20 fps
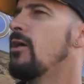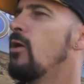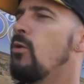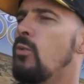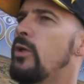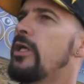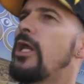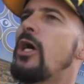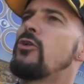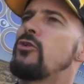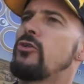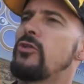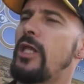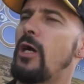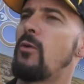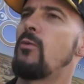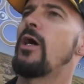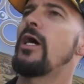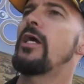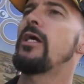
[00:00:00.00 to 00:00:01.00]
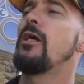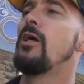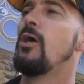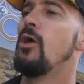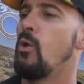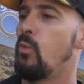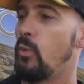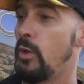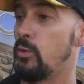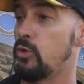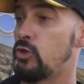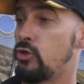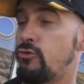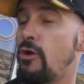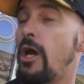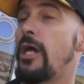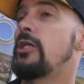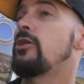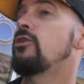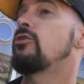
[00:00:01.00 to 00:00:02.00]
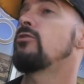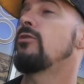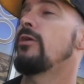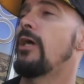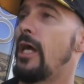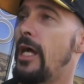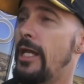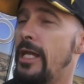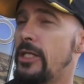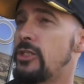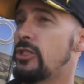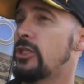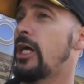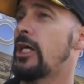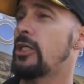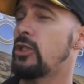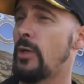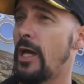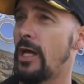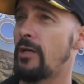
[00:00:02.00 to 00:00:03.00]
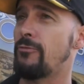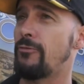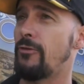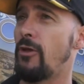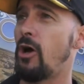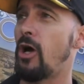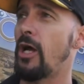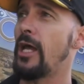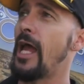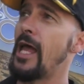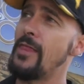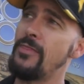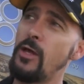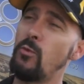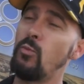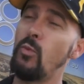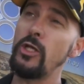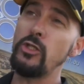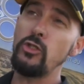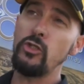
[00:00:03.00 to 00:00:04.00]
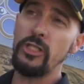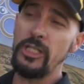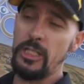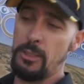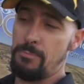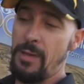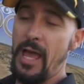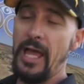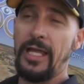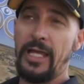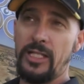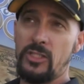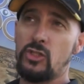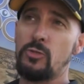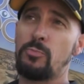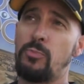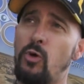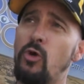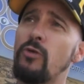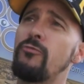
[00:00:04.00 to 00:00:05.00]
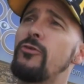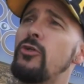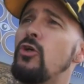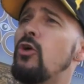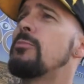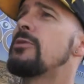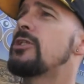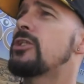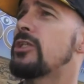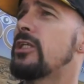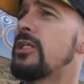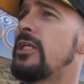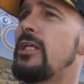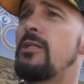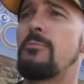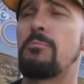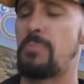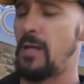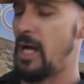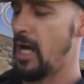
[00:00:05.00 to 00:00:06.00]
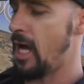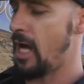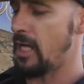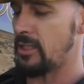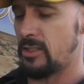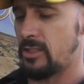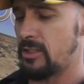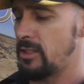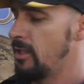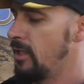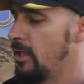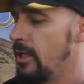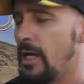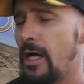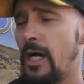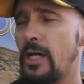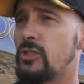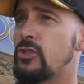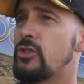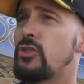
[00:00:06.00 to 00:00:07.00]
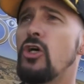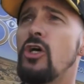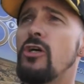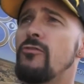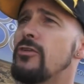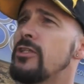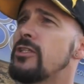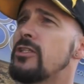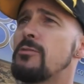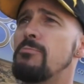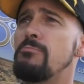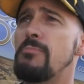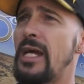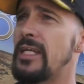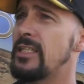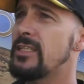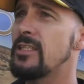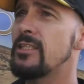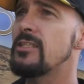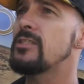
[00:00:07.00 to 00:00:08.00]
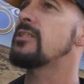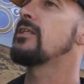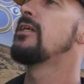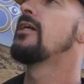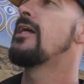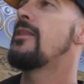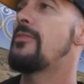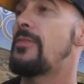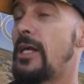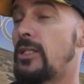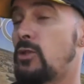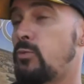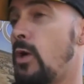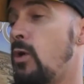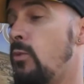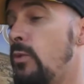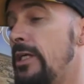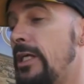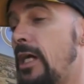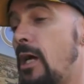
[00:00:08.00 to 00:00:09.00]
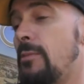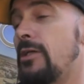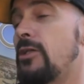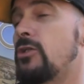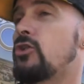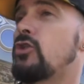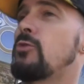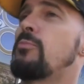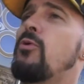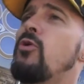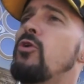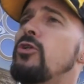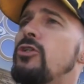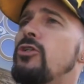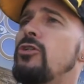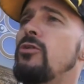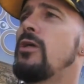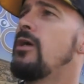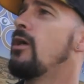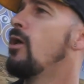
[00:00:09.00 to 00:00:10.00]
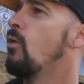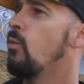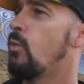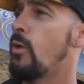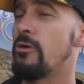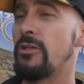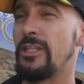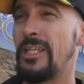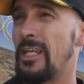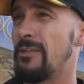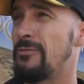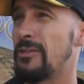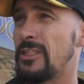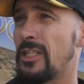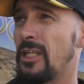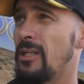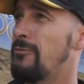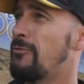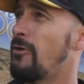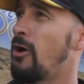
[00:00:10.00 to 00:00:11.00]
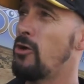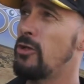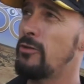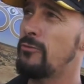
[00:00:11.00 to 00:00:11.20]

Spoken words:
We don't do it that way. We will train you and educate you how to fly, and then when you need back-end support for your machine, parts, service, maintenance, that's where we come in to support you. We're at the end of a telephone.